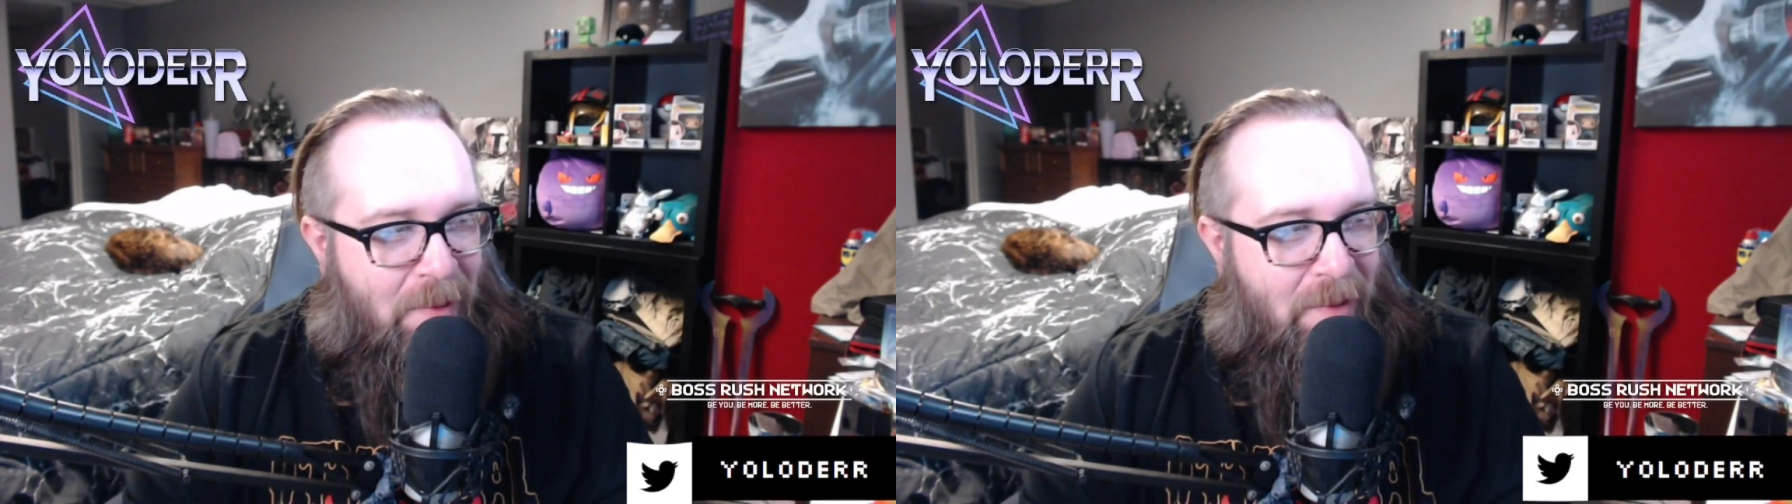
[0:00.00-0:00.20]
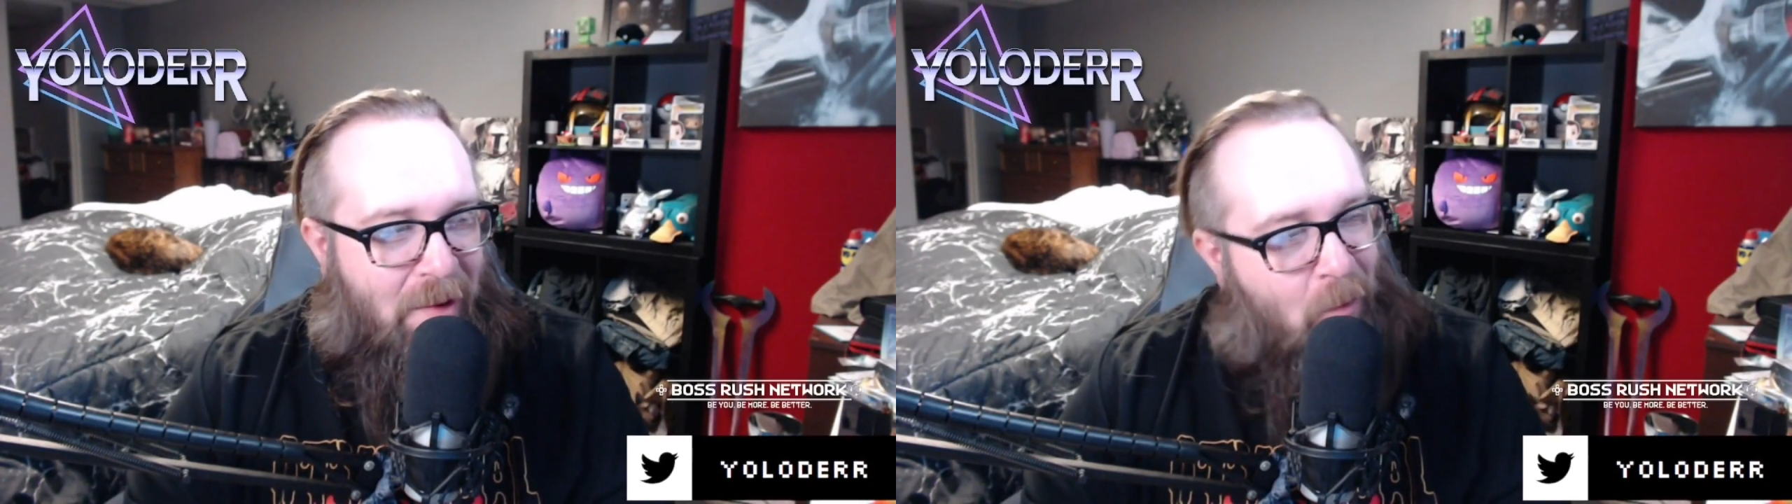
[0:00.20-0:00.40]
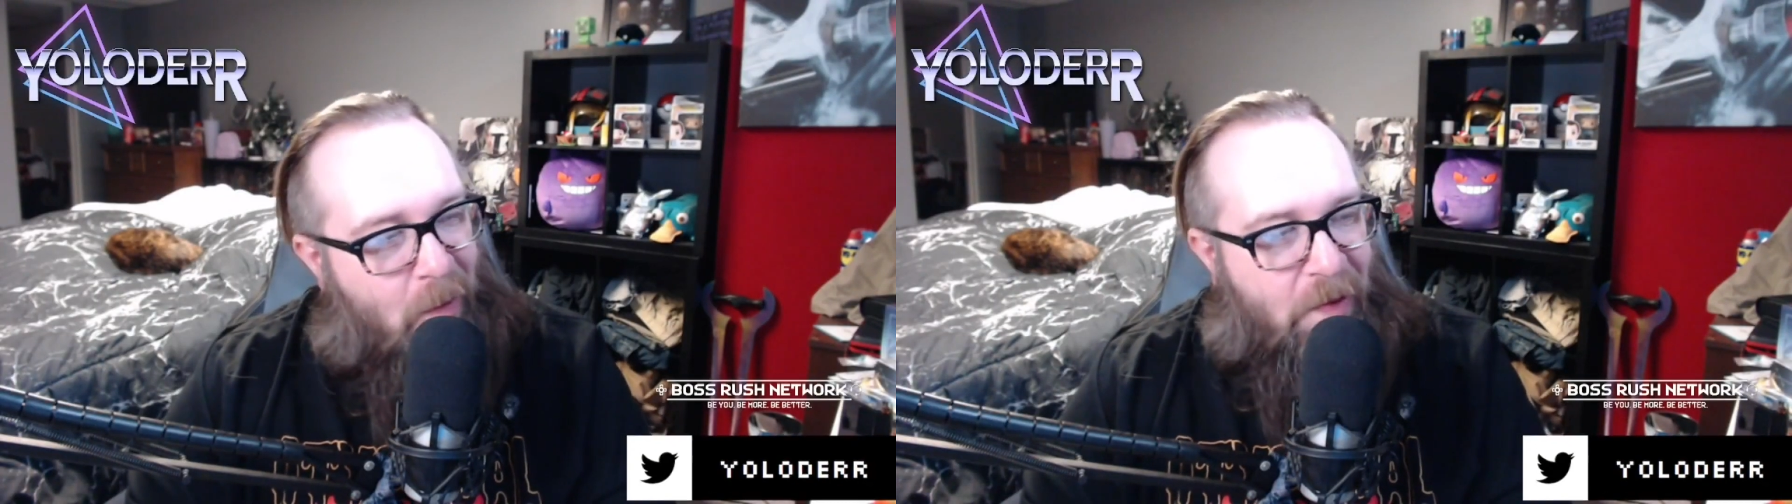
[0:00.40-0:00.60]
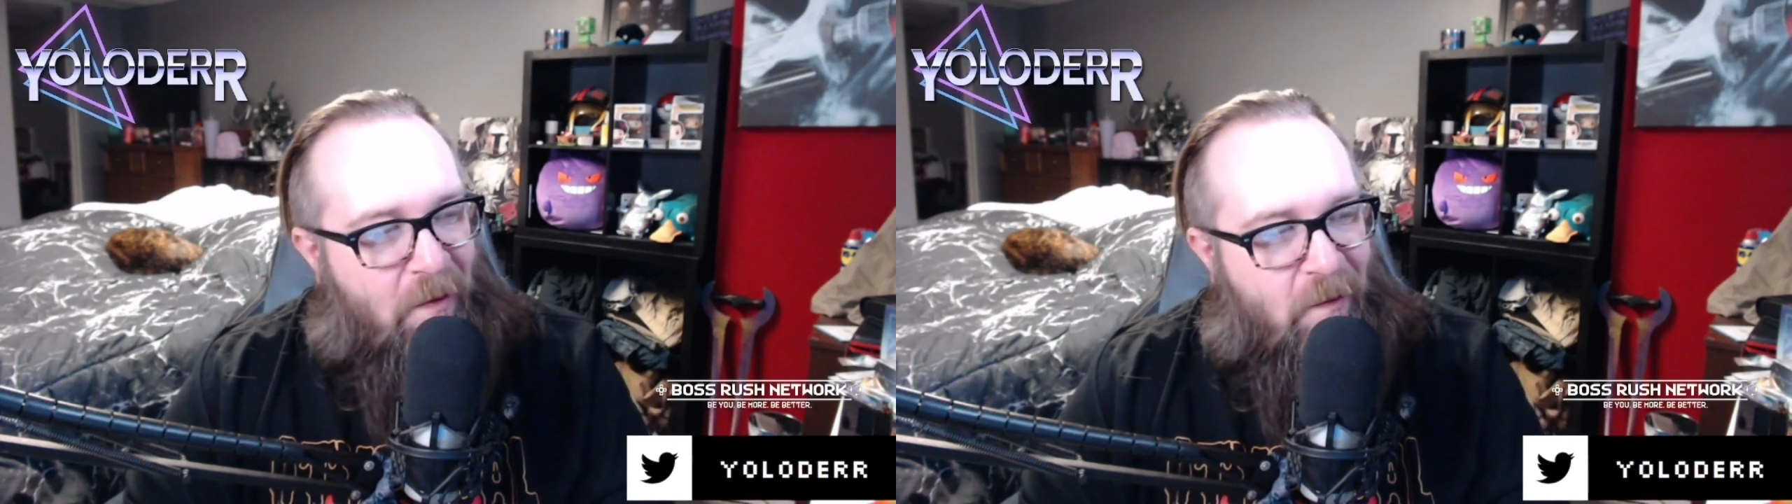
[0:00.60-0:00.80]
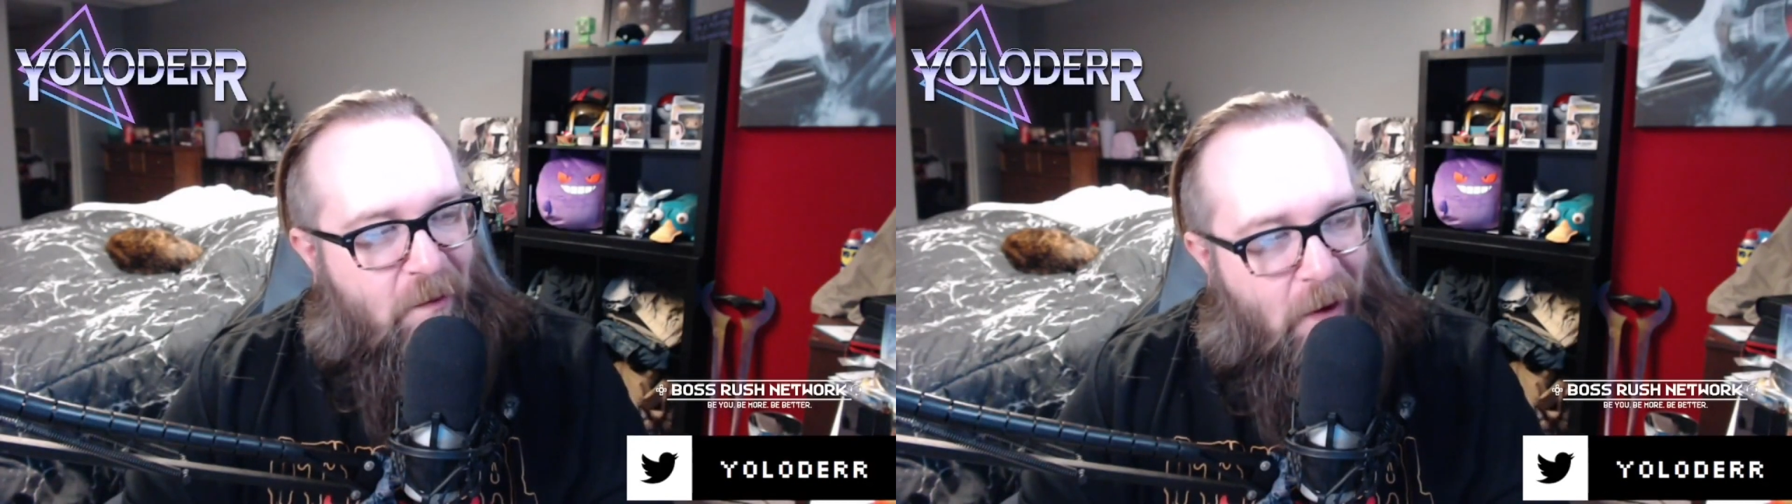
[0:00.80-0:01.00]
be like, "What the
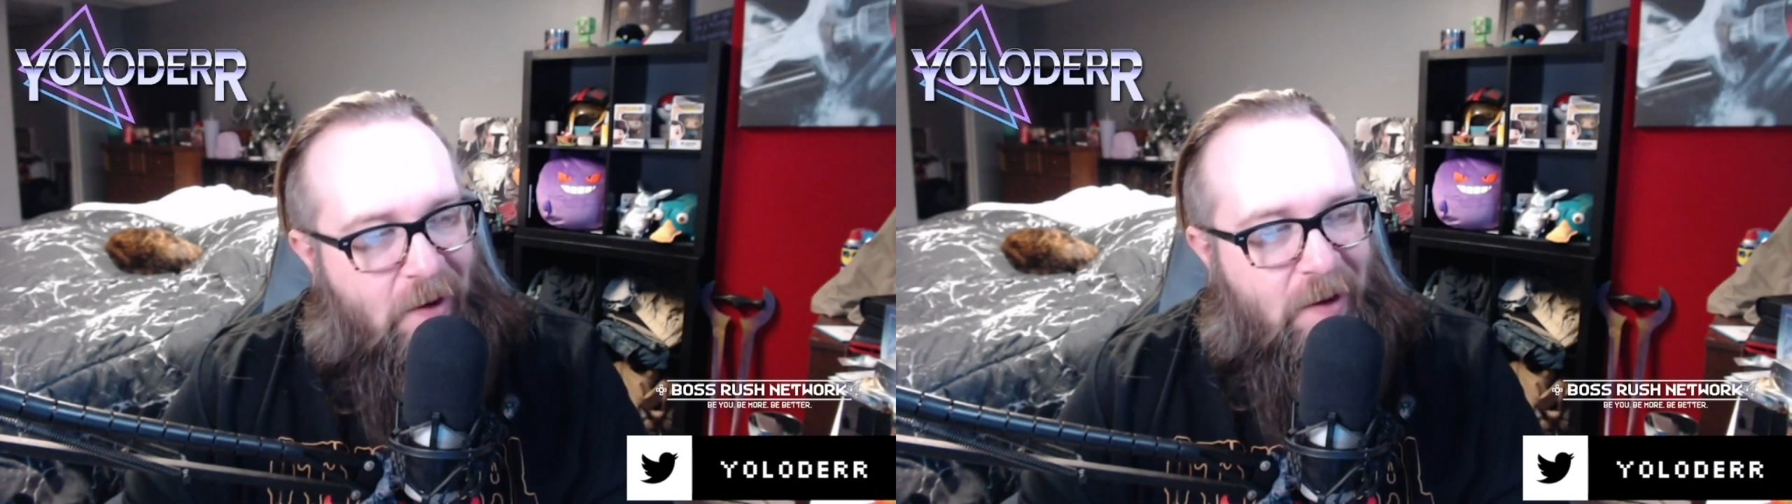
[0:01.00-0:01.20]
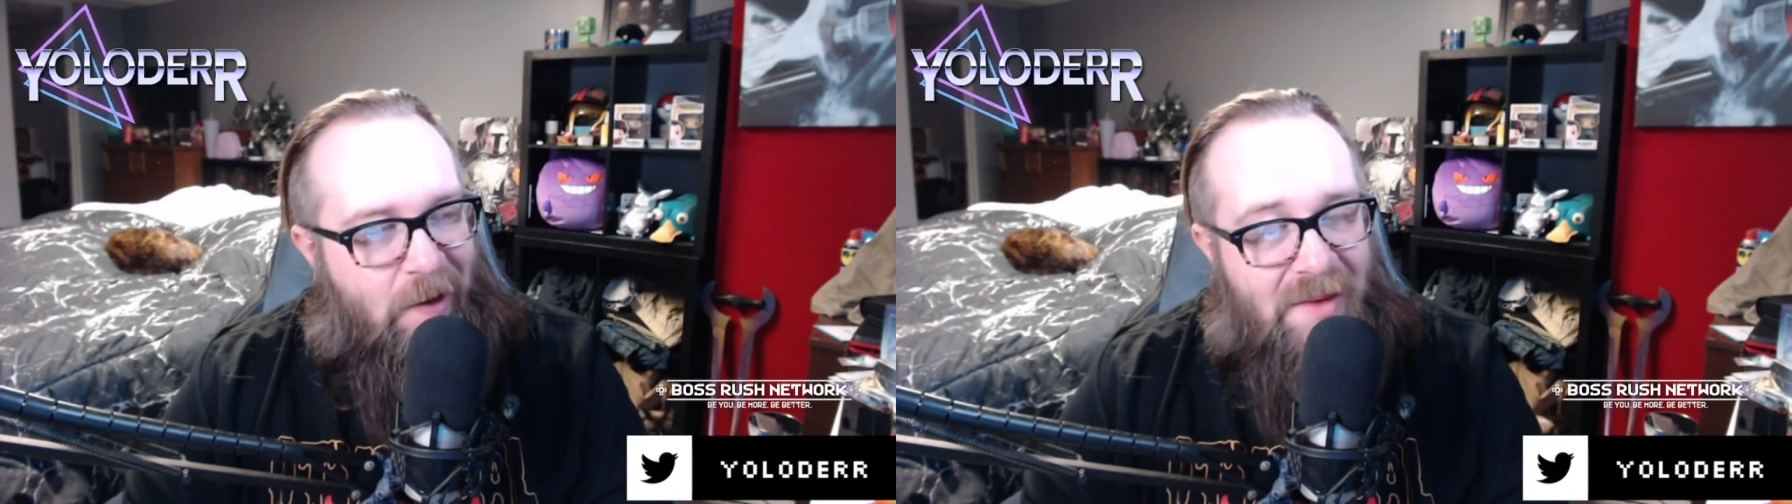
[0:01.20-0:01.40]
fuck?"